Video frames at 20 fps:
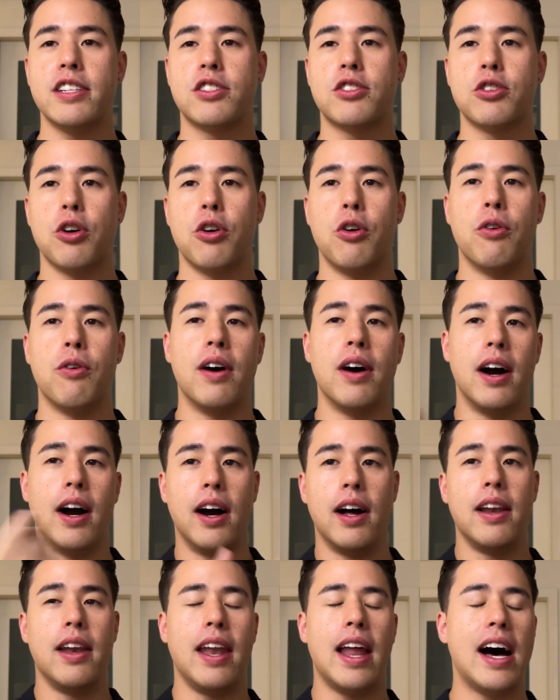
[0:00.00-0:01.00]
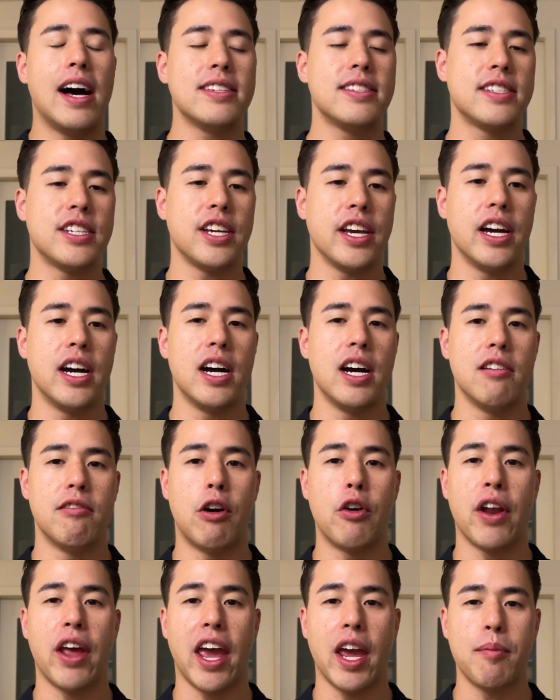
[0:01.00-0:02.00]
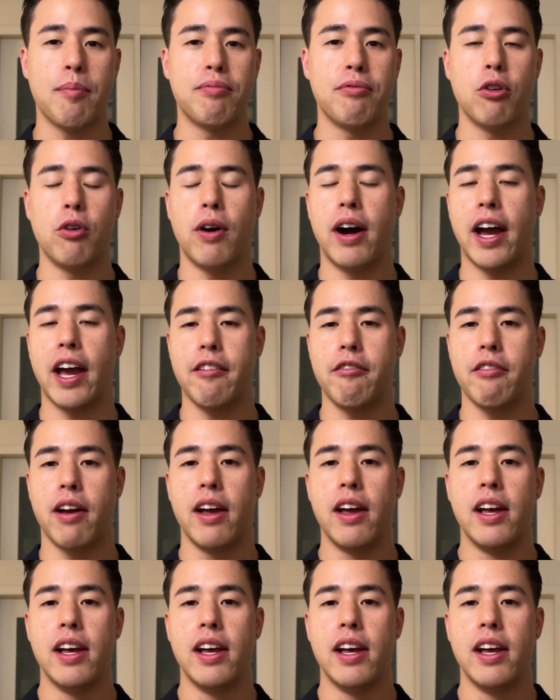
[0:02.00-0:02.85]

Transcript: So last year around April, I